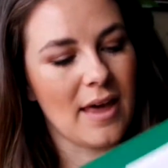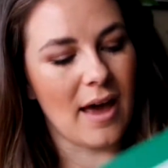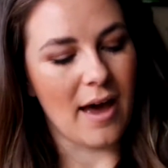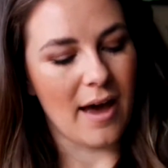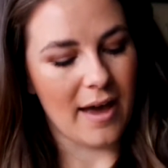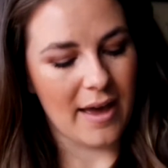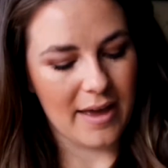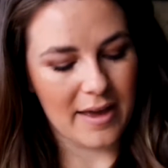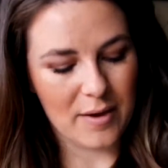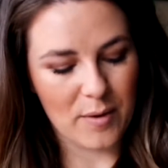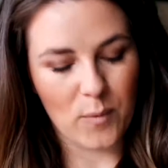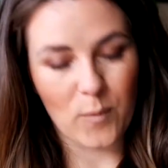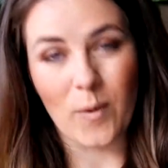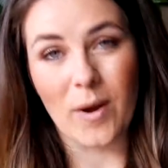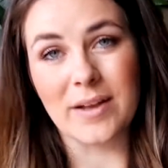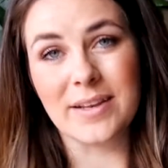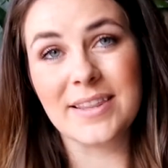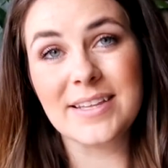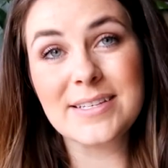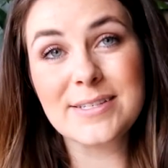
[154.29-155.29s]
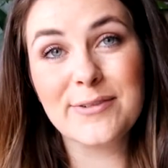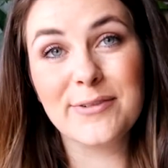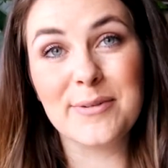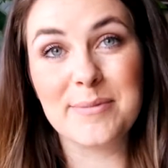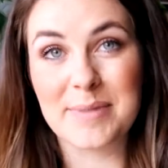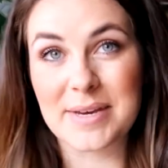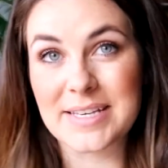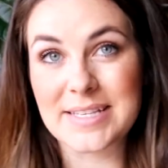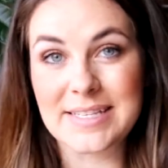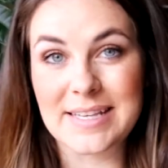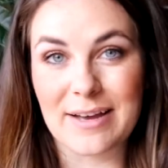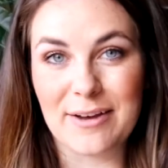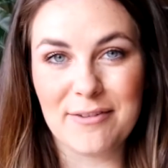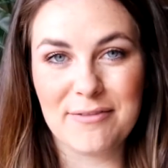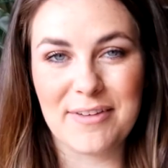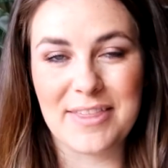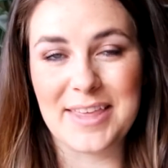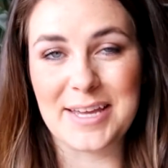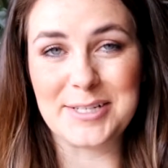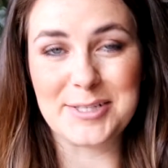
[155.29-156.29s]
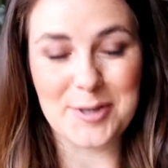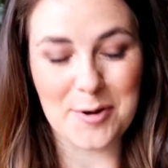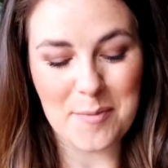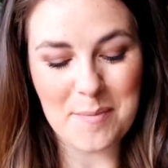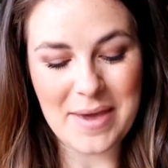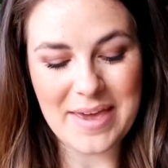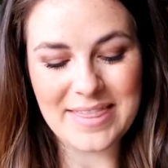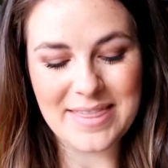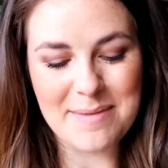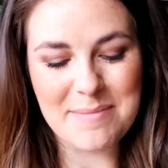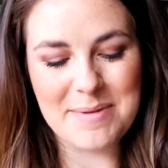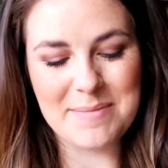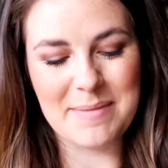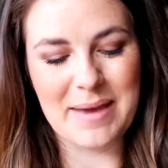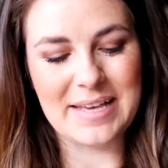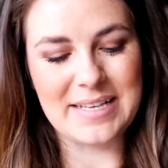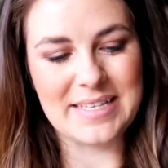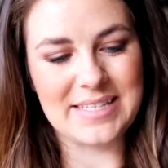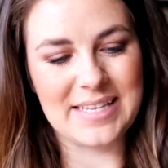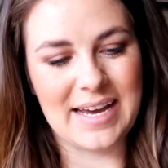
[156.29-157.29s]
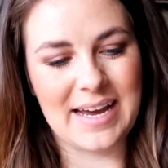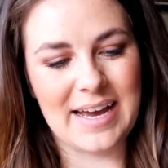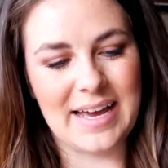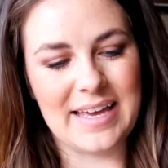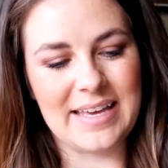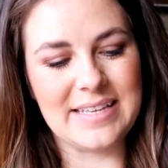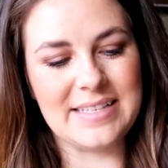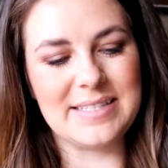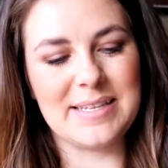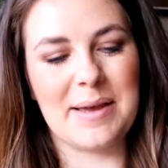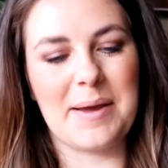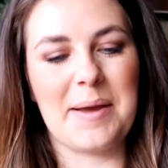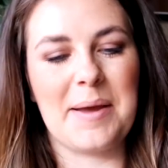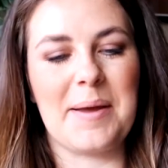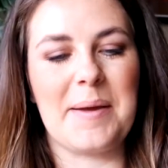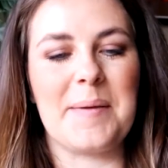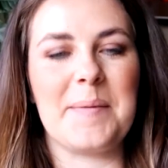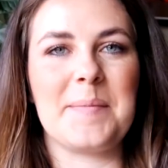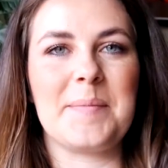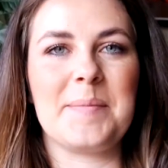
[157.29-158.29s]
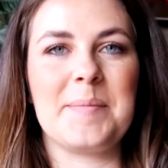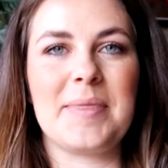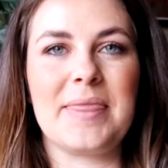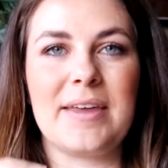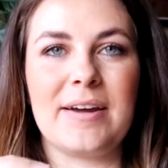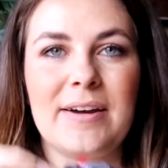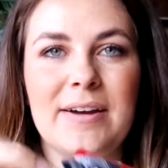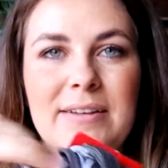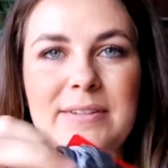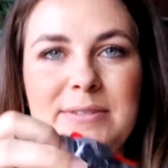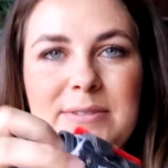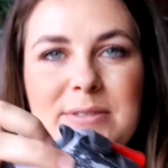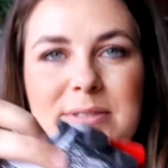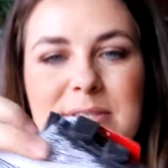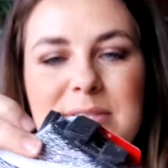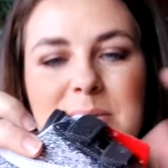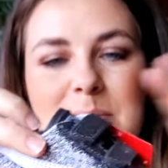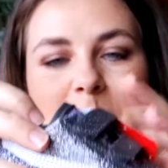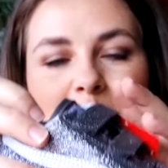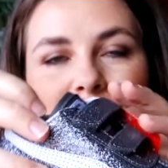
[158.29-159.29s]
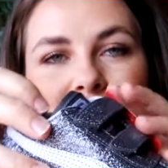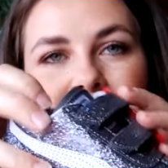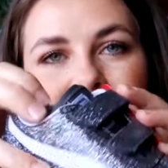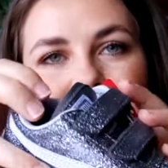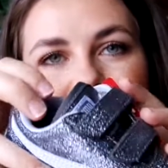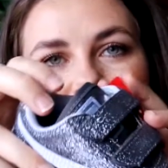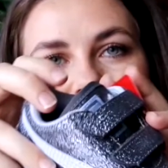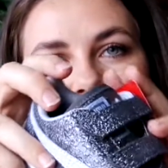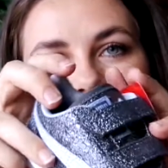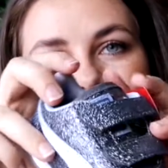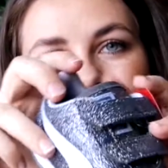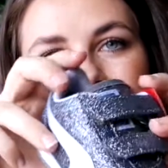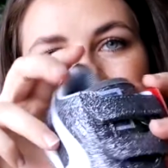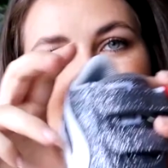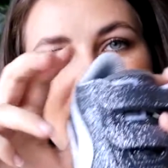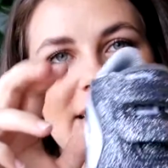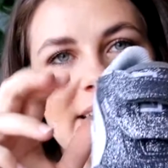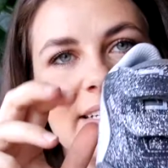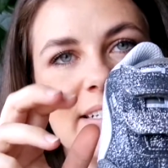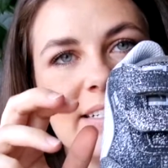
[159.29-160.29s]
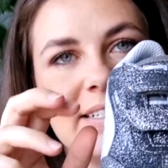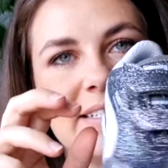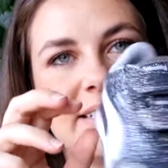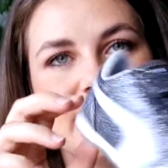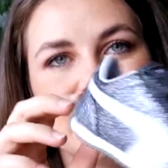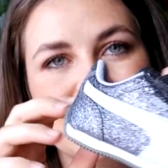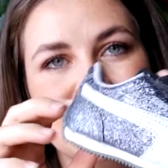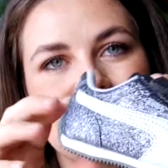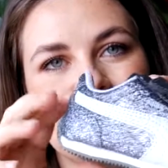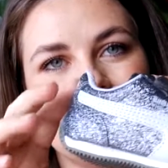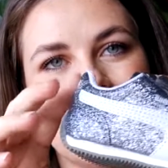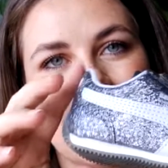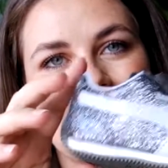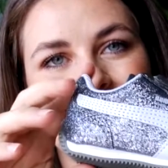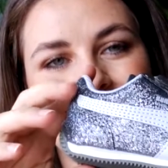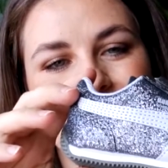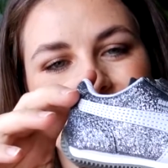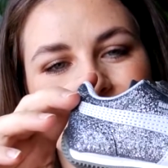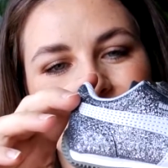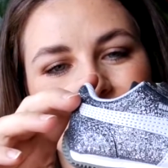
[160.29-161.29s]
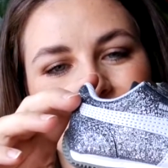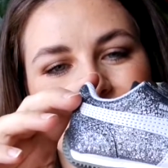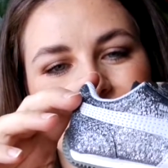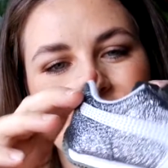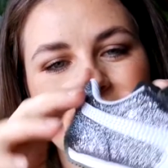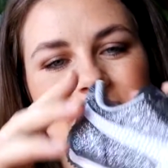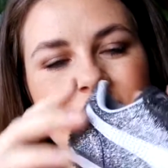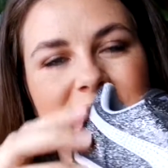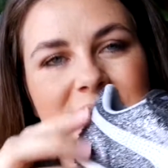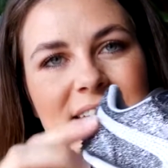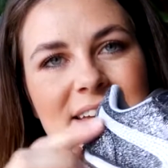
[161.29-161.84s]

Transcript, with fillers: I want these for myself, and they don't make them in my size, but they're a little sparkly tennis shoe.